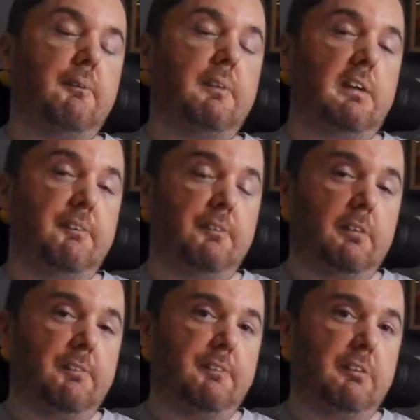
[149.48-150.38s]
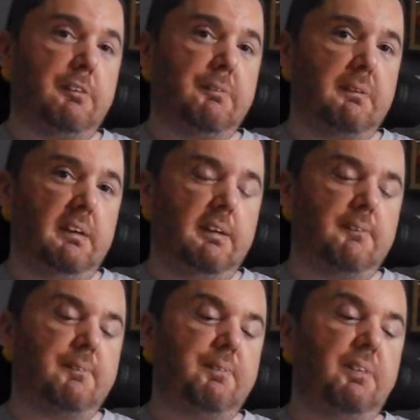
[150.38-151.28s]
have got a confession to make.
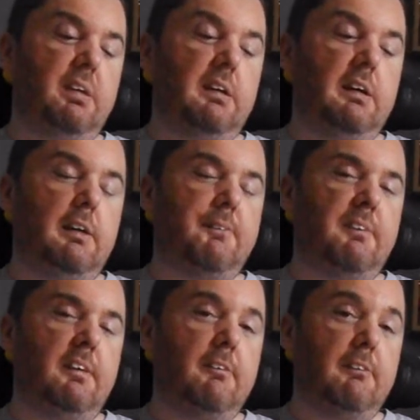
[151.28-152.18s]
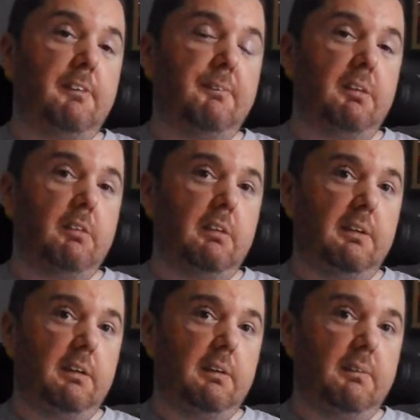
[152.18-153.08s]
It's been incredibly hot in
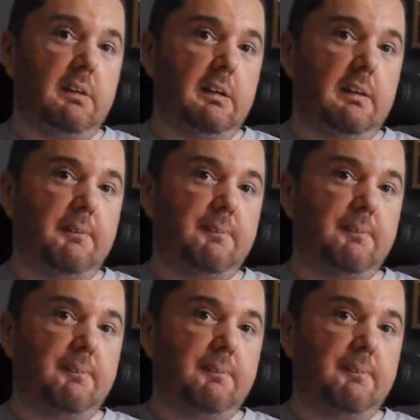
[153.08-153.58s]
the UK